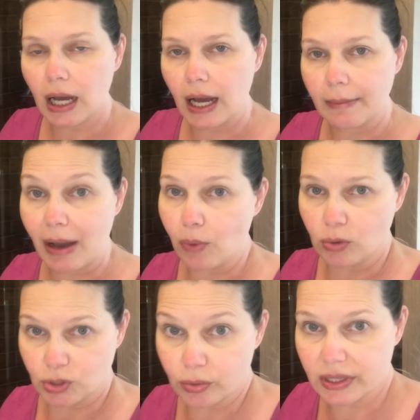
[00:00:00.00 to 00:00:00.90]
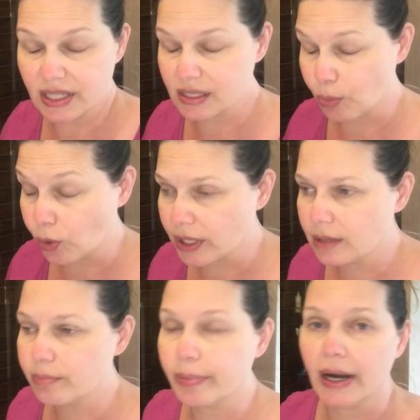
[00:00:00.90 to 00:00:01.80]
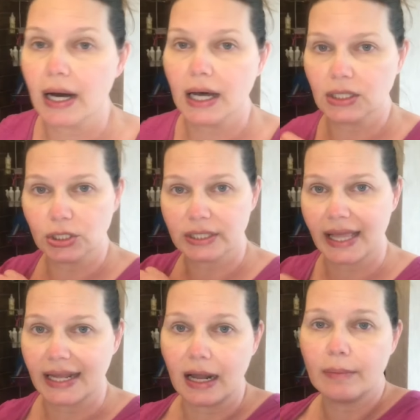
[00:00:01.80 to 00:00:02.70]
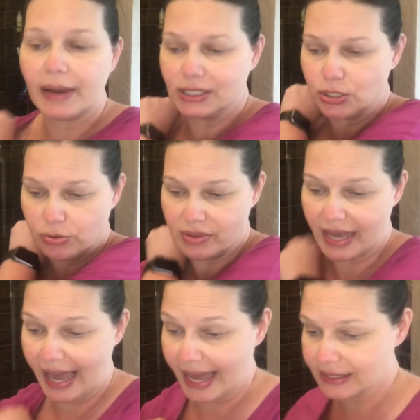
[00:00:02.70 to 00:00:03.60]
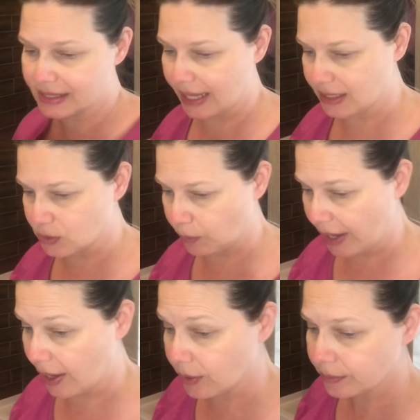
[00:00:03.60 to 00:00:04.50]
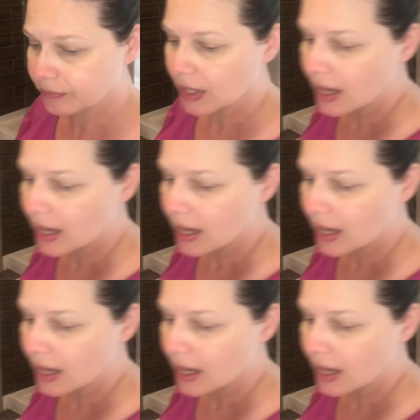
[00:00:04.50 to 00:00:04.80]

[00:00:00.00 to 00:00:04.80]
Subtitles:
I won't do it this morning, but look that up. I do that as well.